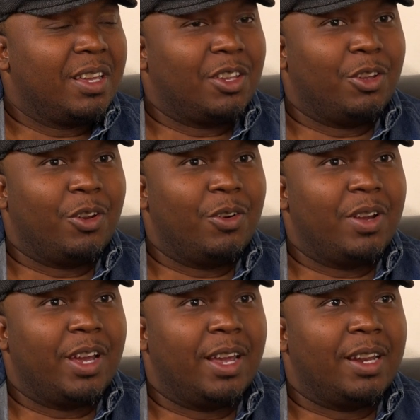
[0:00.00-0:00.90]
you know,
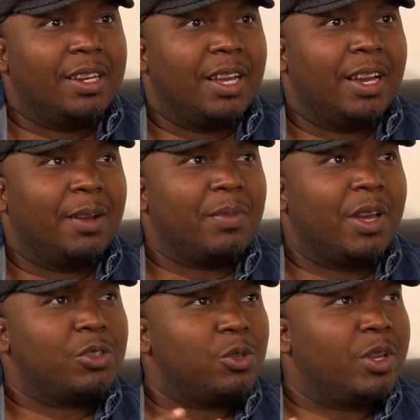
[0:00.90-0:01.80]
and I
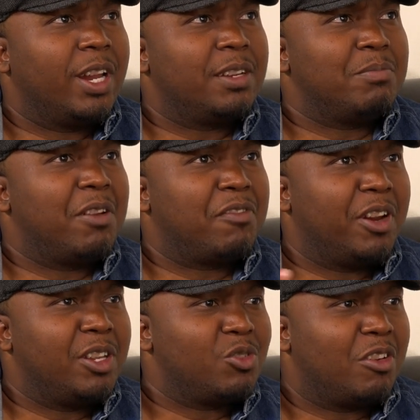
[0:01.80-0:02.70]
was looking at my
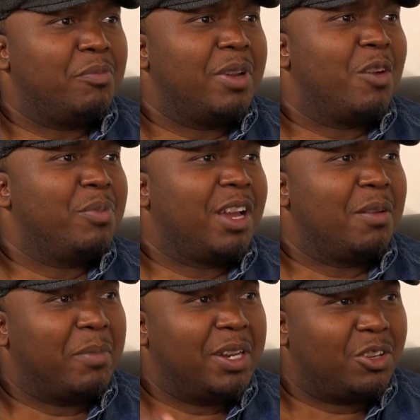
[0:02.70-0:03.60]
friends who have now
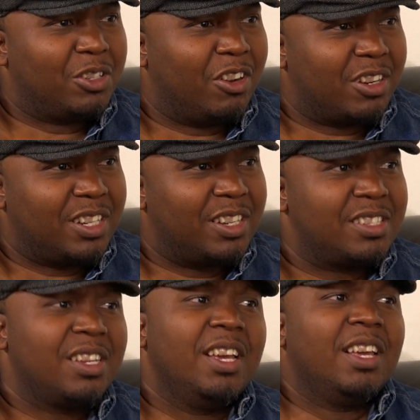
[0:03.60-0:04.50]
become medical
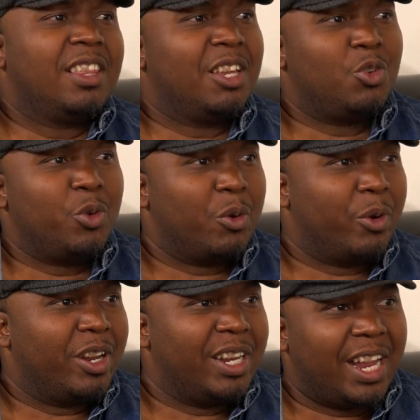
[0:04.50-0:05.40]
doctors, they're doing
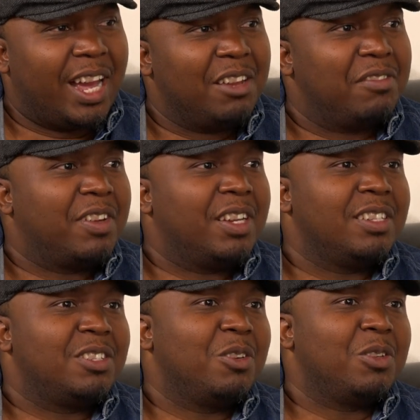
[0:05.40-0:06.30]
well in life,
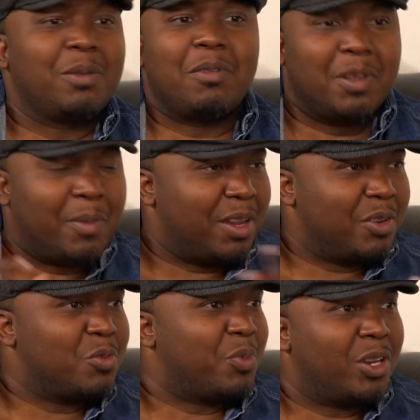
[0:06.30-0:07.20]
and you know, some of them are
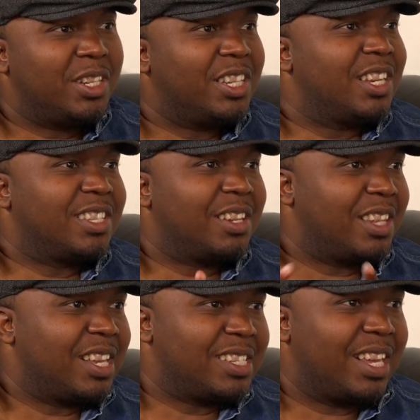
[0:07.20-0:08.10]
into politics and
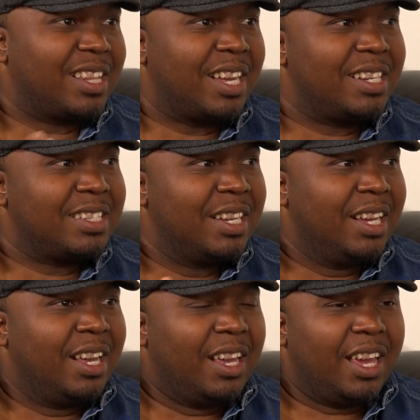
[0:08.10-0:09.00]
things like that,
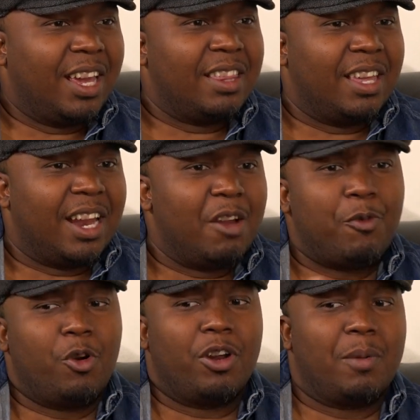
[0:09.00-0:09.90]
and then I
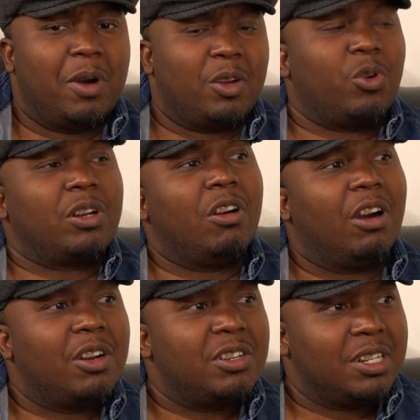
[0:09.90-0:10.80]
forgot about what
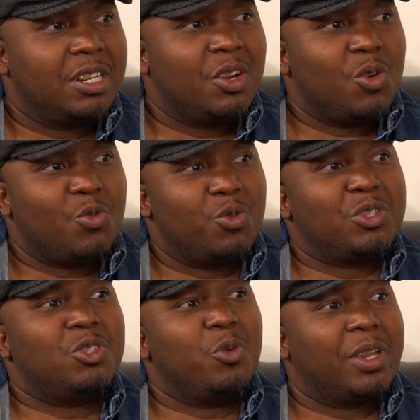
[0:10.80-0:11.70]
God
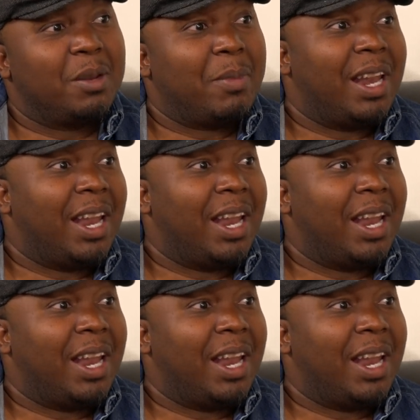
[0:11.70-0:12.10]
was doing in my